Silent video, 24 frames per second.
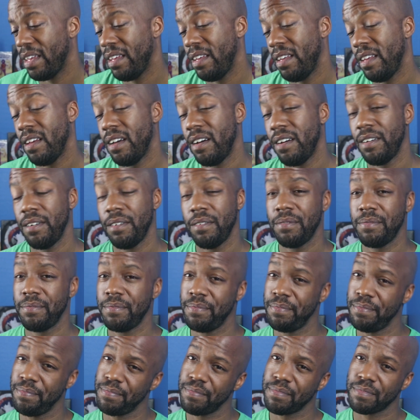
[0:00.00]
Yo,
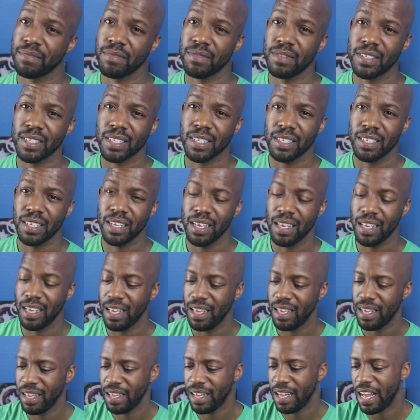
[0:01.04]

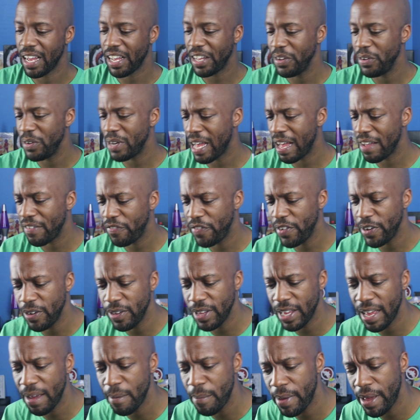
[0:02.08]
how can you not feel
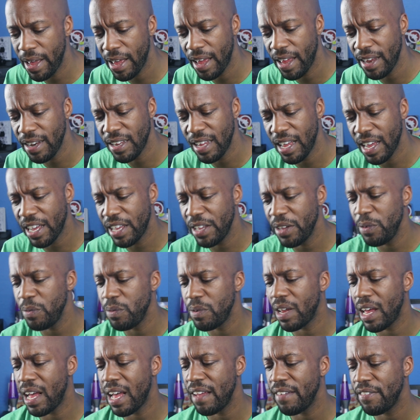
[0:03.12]
that, man? How can you
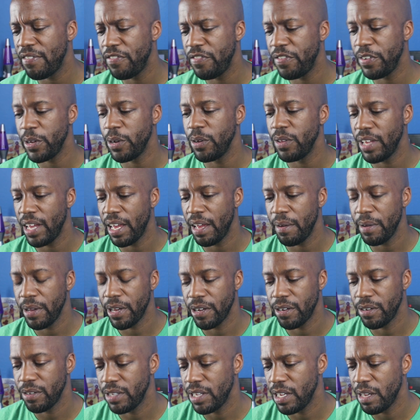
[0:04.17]
not feel that,
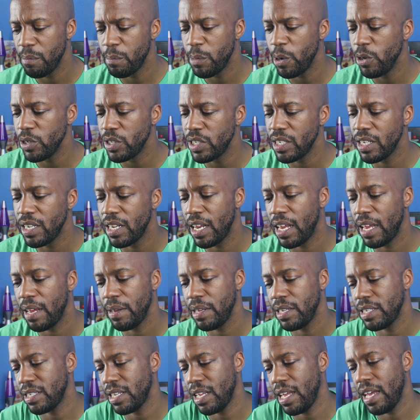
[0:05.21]
yo? The emotion in that,
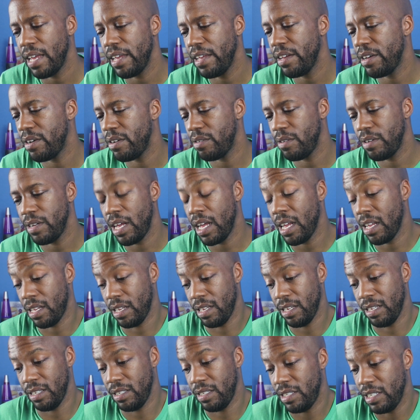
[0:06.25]
he's like, yo, I
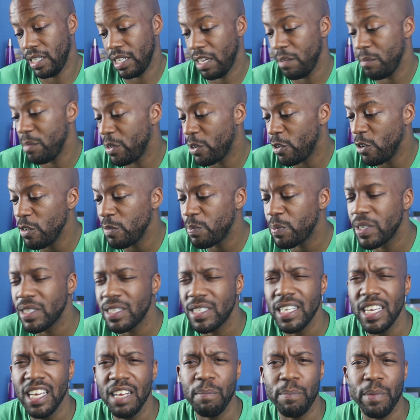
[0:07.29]
should give me goosebumps
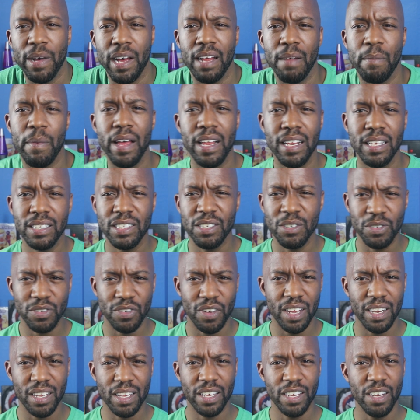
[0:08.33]
thinking about it, man. He's just
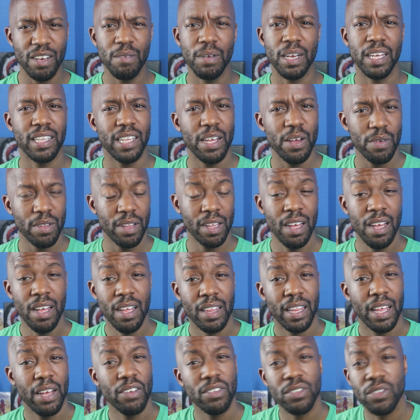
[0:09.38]
trying to kill me. Like,
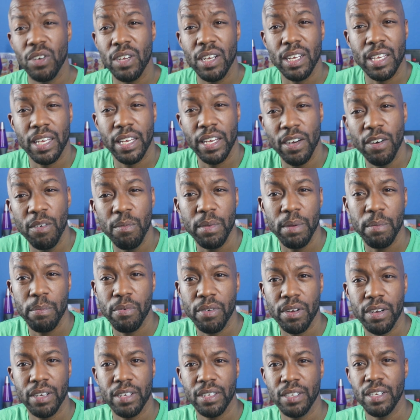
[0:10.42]
they was going to kill me,
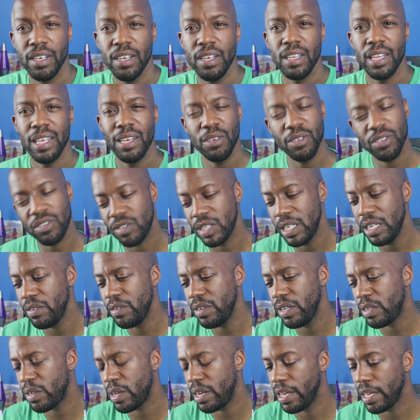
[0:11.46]
bruh. They was
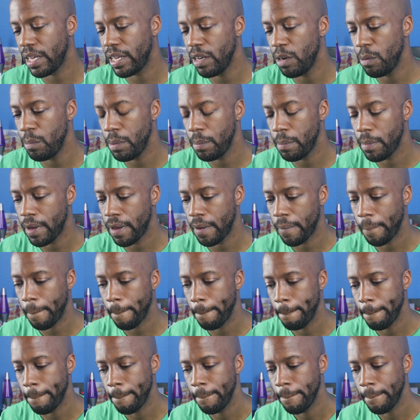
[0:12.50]
literally trying to kill me, man.
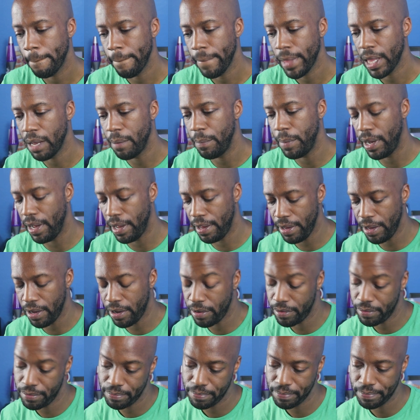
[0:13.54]
But,
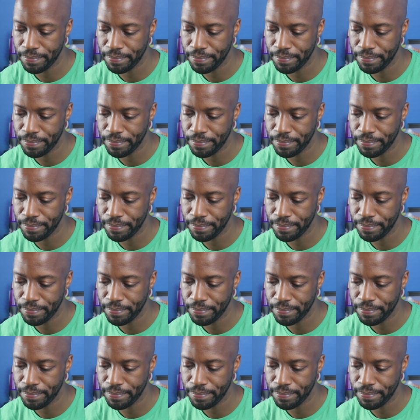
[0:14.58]
yo,